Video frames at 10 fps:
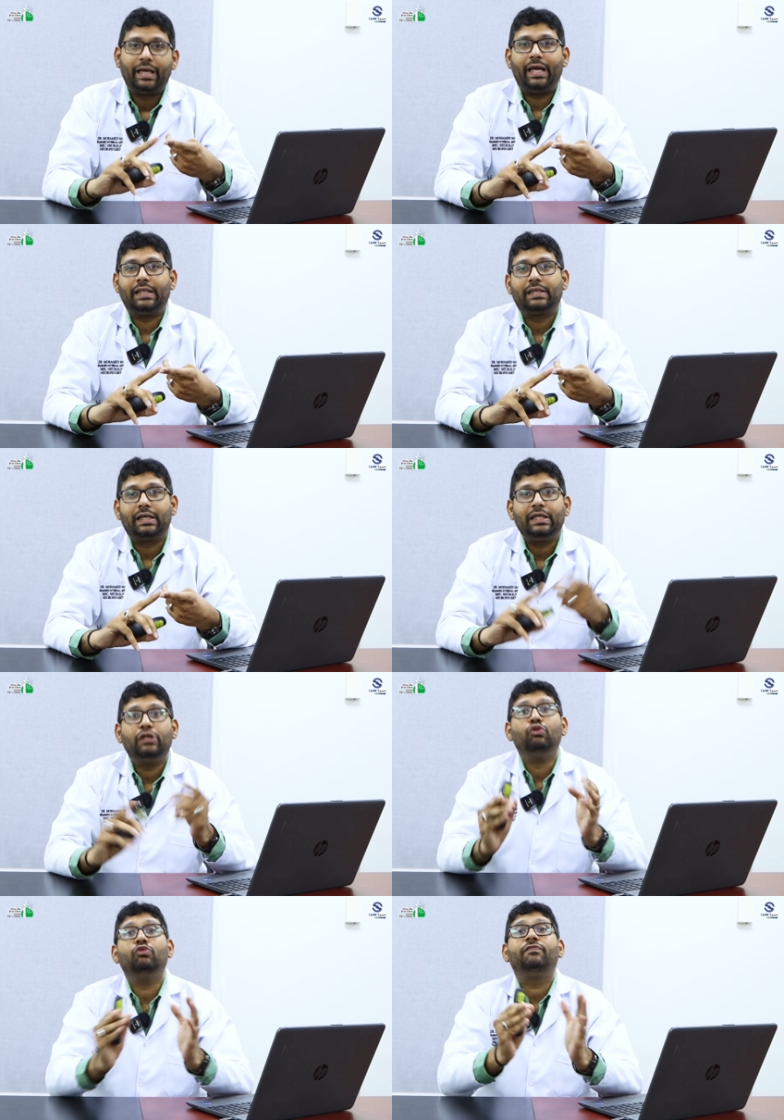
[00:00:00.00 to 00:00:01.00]
And thirdly,
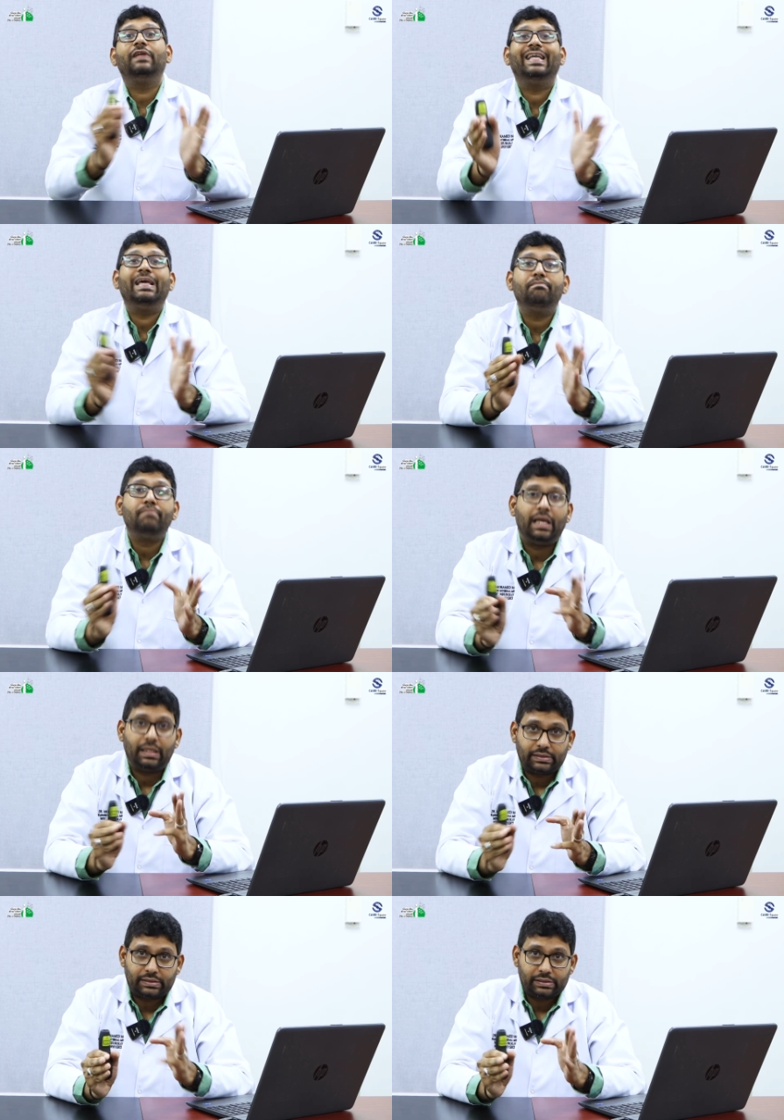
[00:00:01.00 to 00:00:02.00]
do you feel
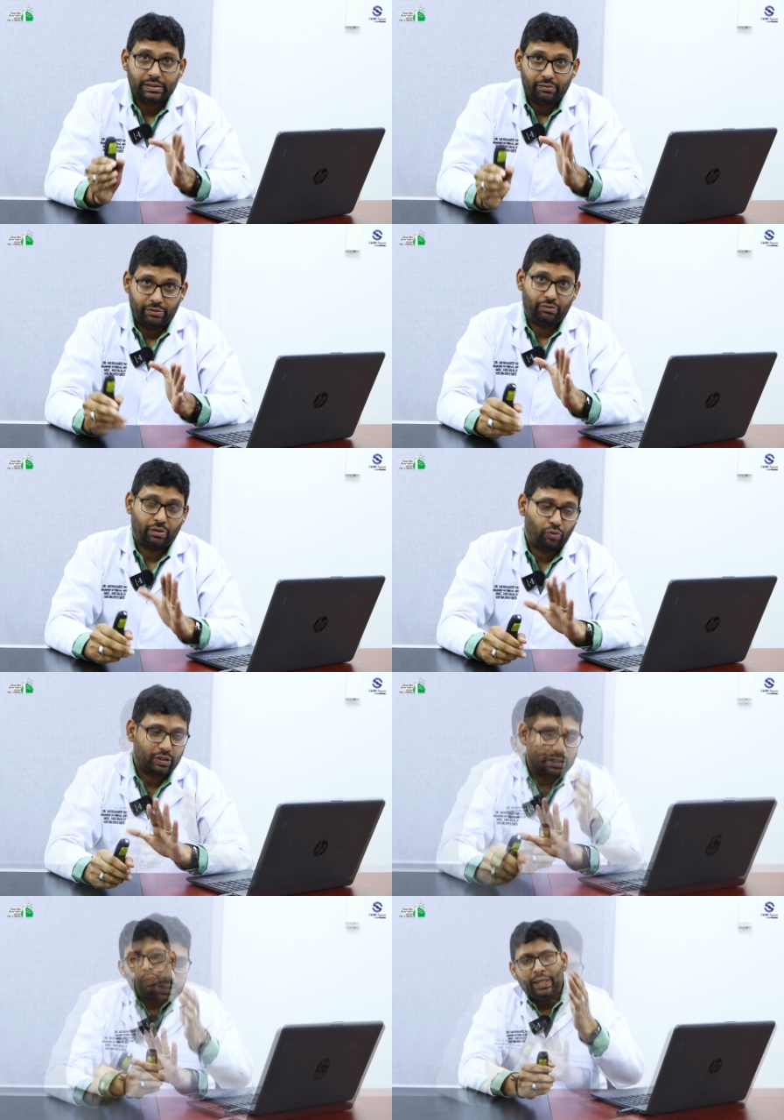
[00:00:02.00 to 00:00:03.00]
imbalanced when you are walking?